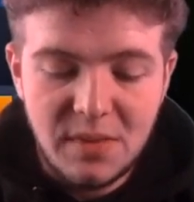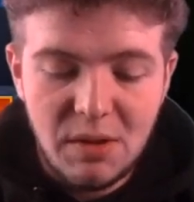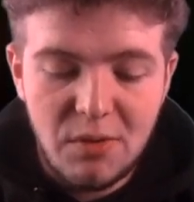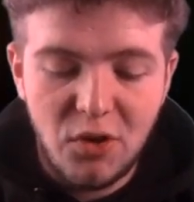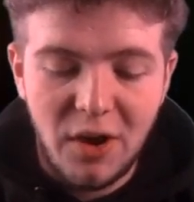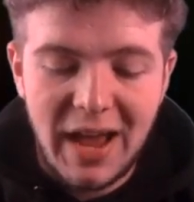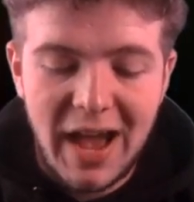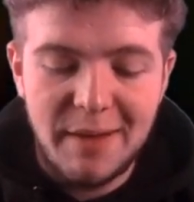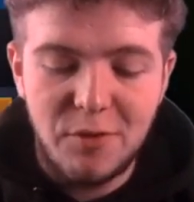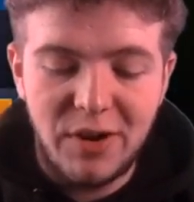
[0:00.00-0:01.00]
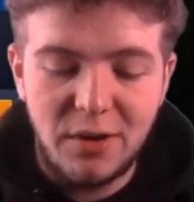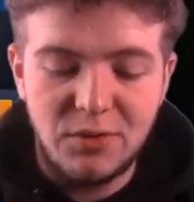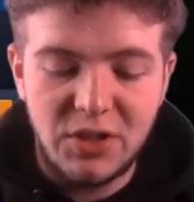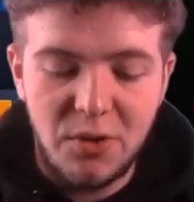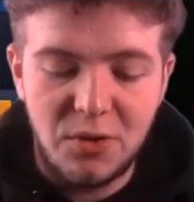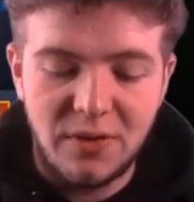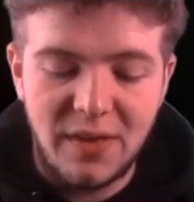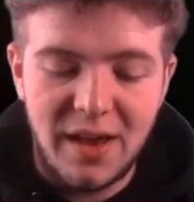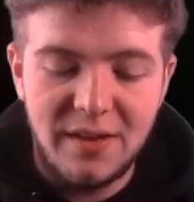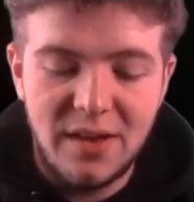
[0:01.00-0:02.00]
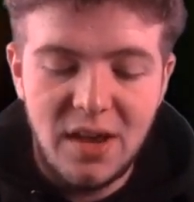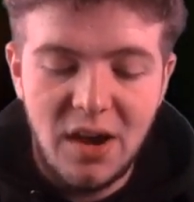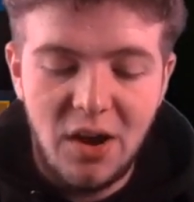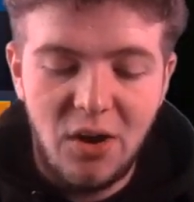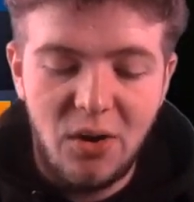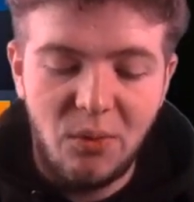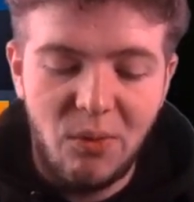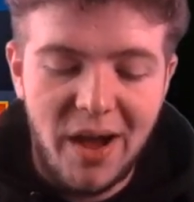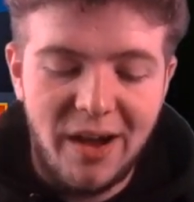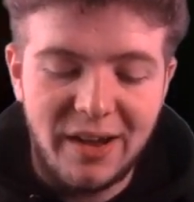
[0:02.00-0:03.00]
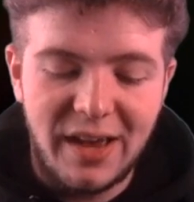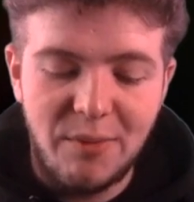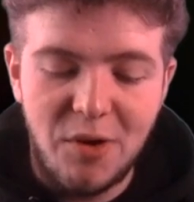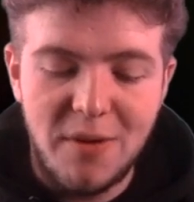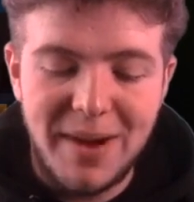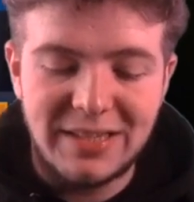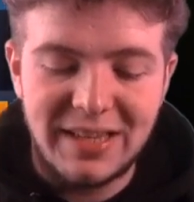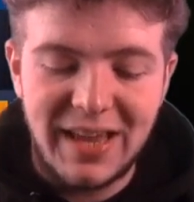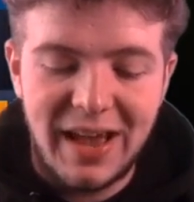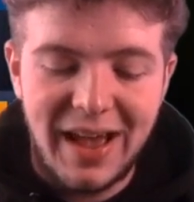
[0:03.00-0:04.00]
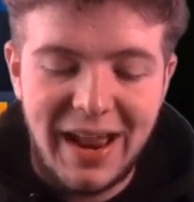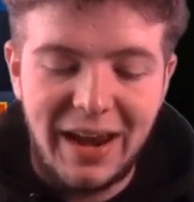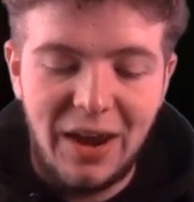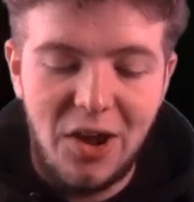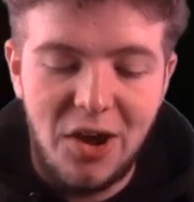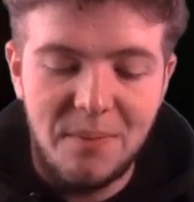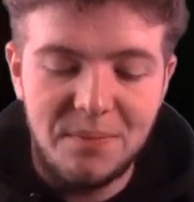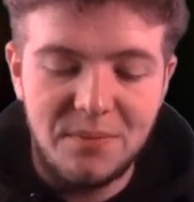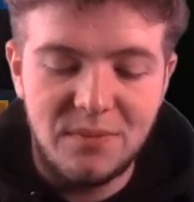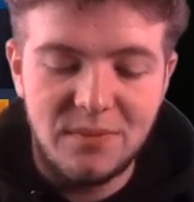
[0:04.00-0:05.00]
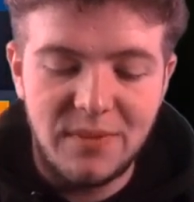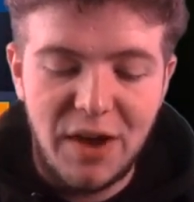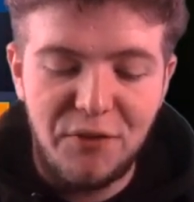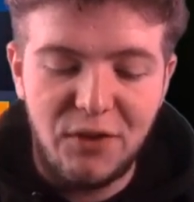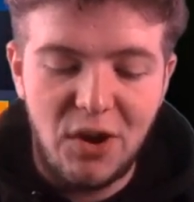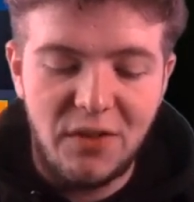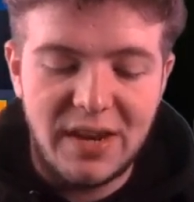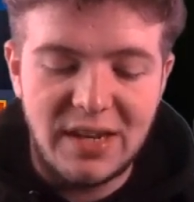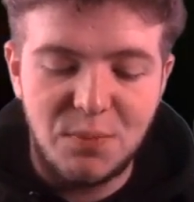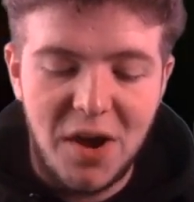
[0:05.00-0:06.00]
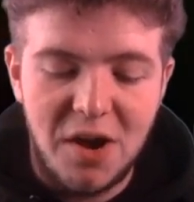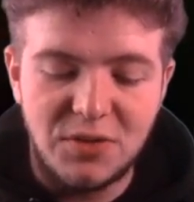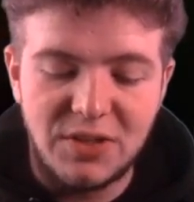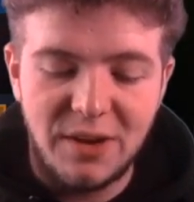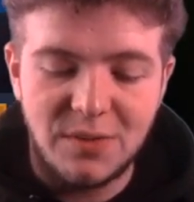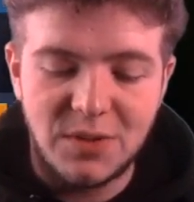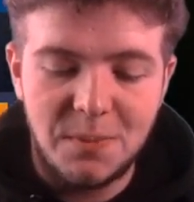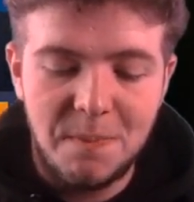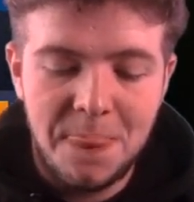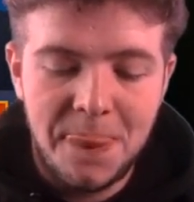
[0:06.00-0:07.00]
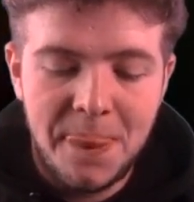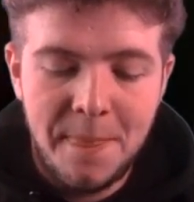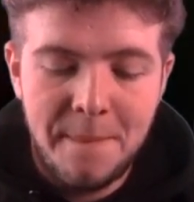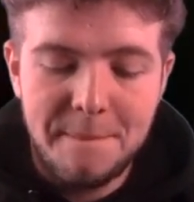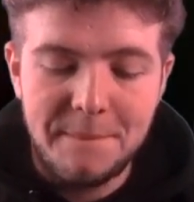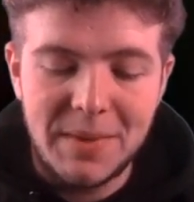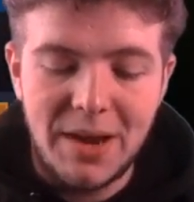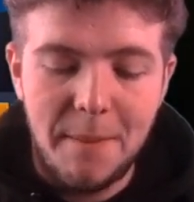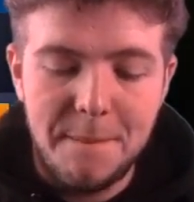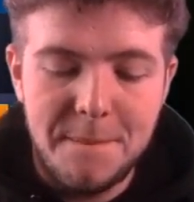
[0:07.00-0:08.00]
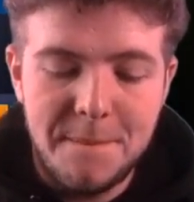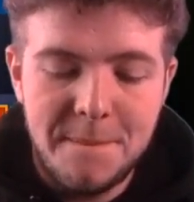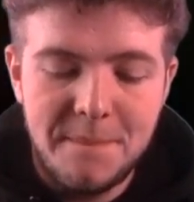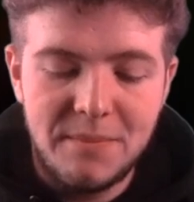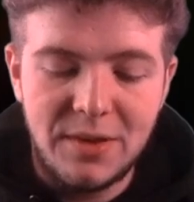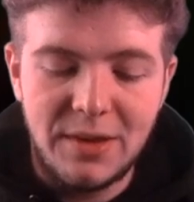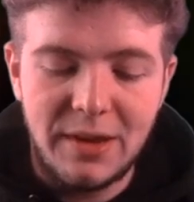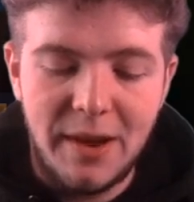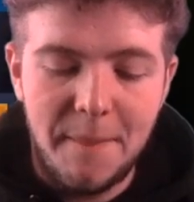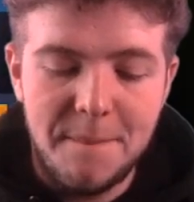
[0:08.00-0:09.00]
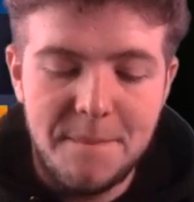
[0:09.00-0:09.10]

we've got an Amarillo token there. Oh, wow. Okay, we're about to get a lot. I forgot that it's milestones. Yep. Yep.